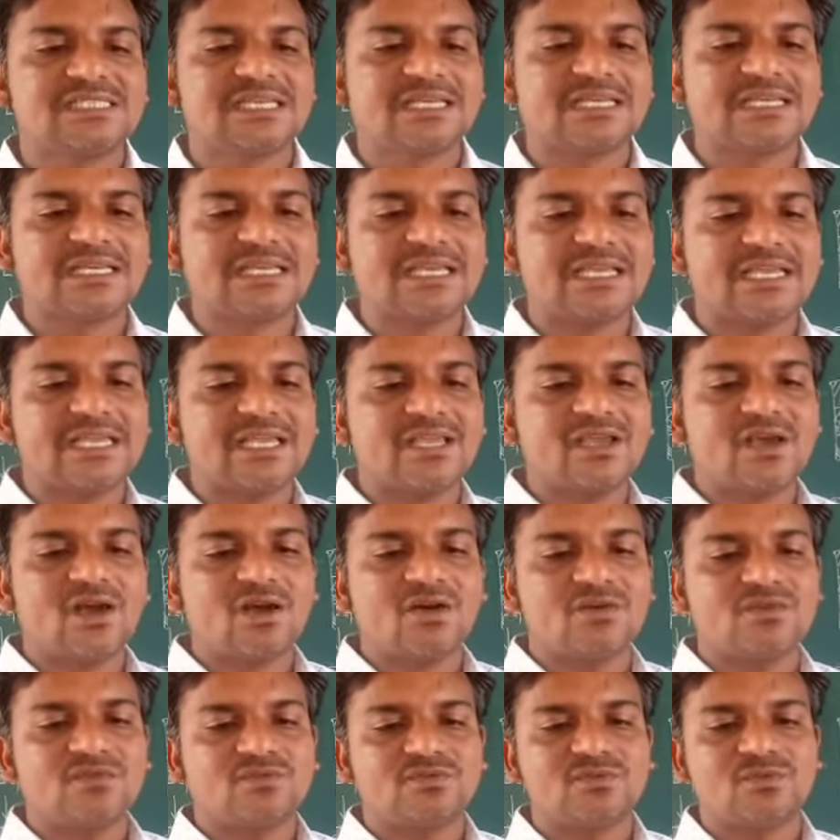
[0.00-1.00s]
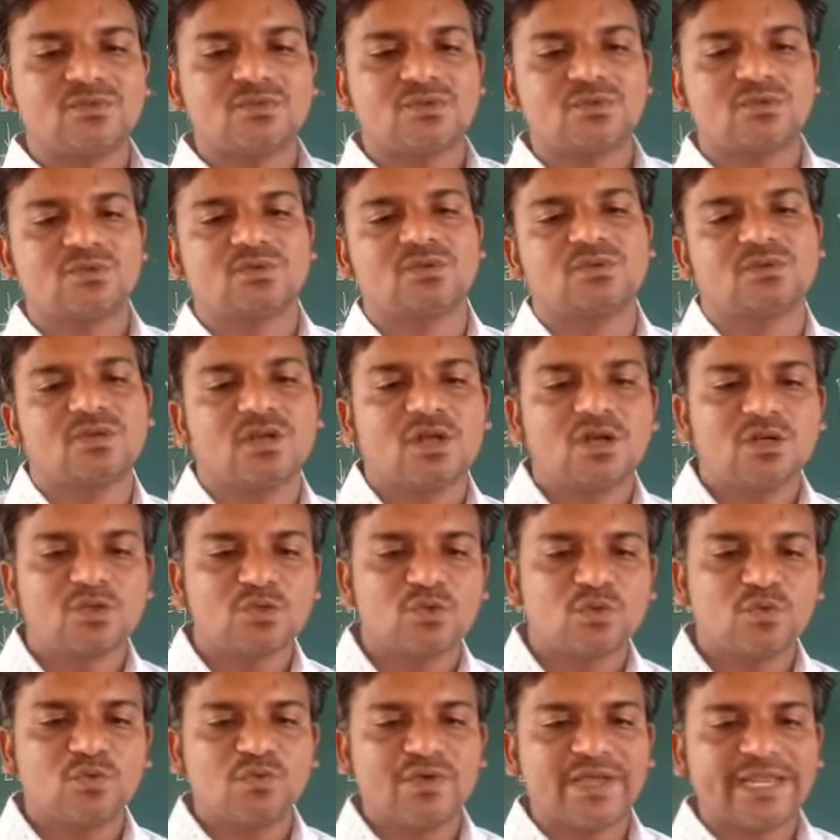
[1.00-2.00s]
key to
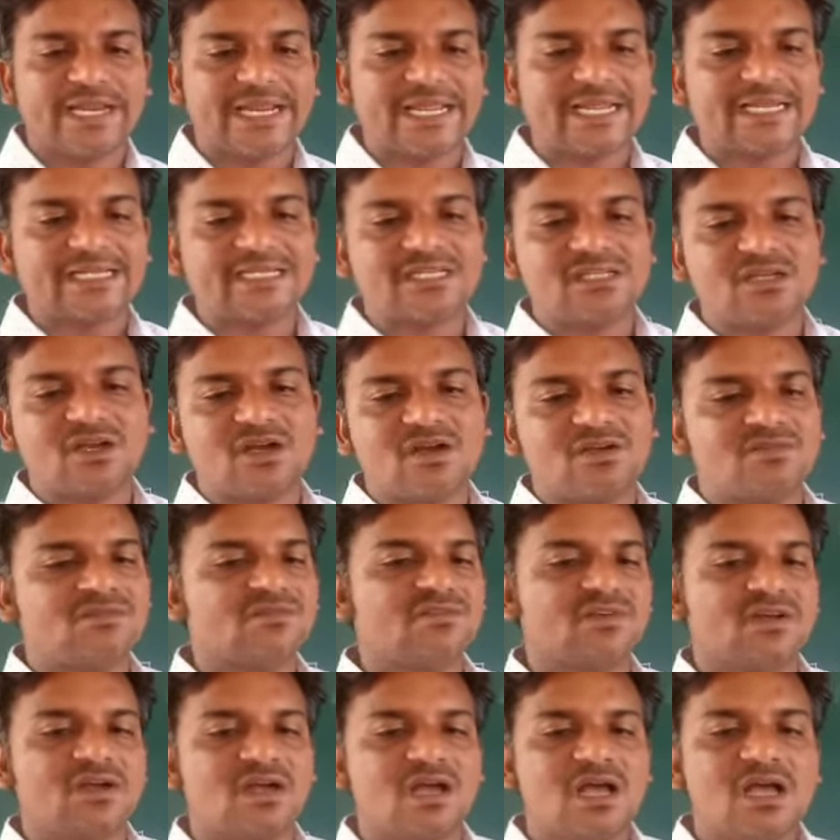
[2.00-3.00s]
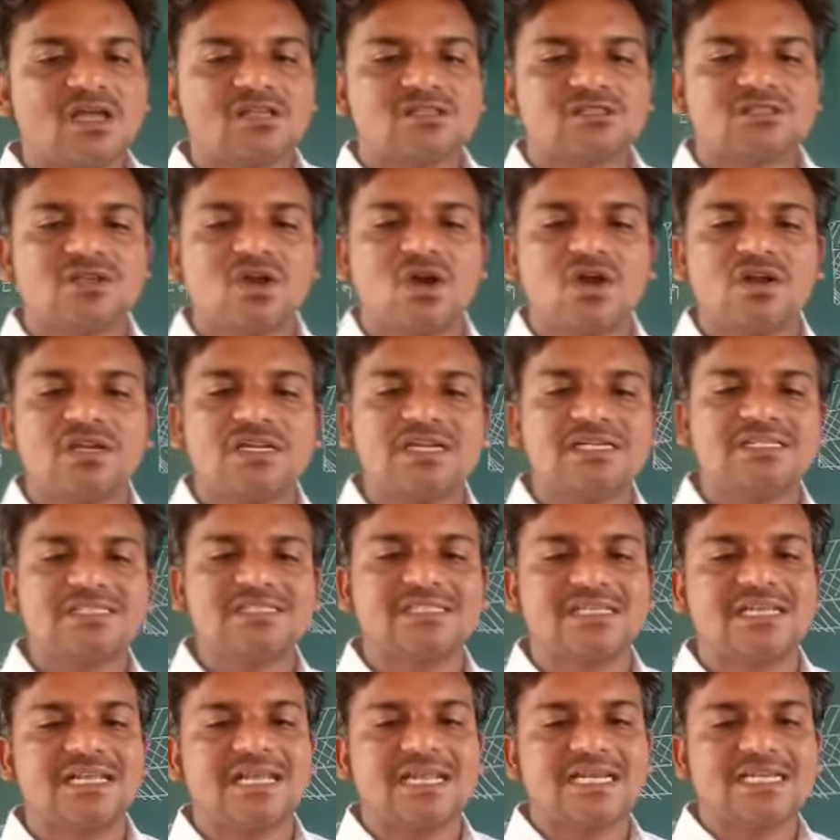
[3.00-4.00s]
variety of solid
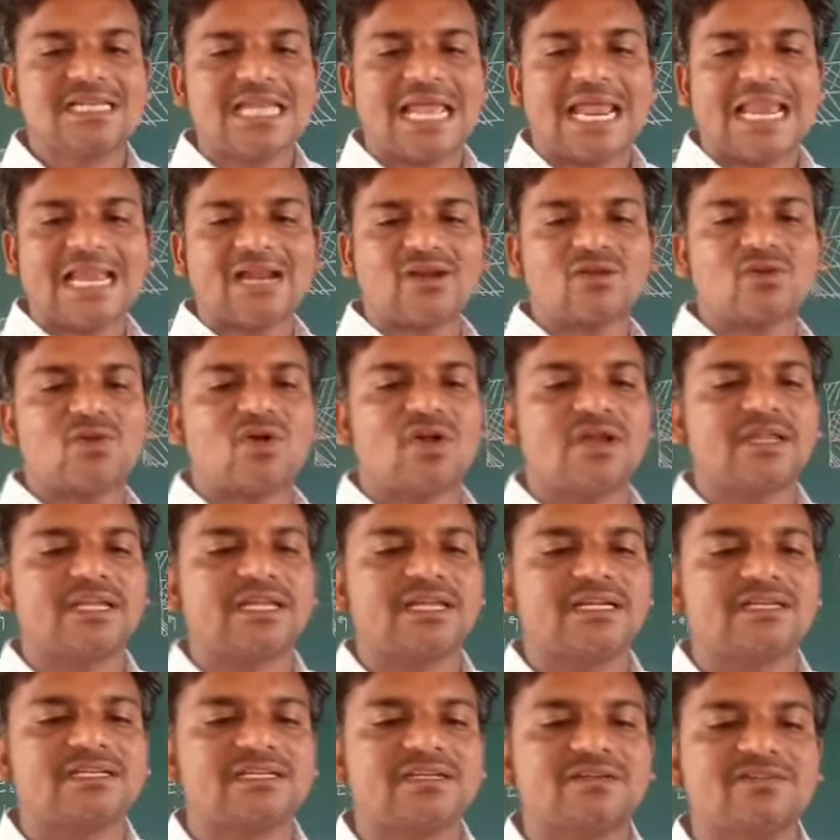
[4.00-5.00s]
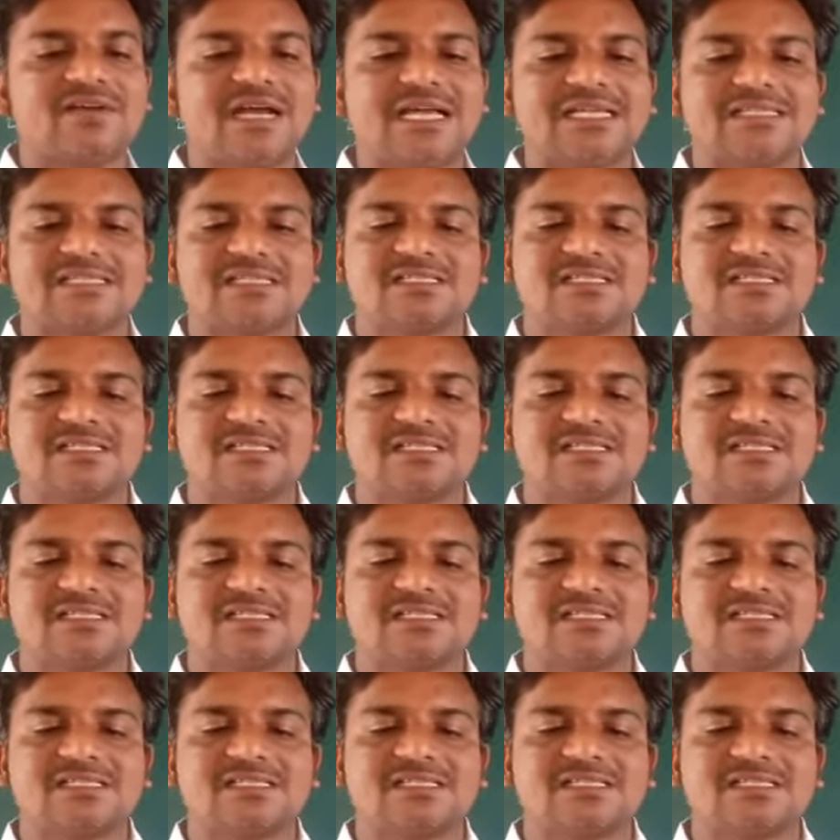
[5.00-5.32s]
state electronic devices.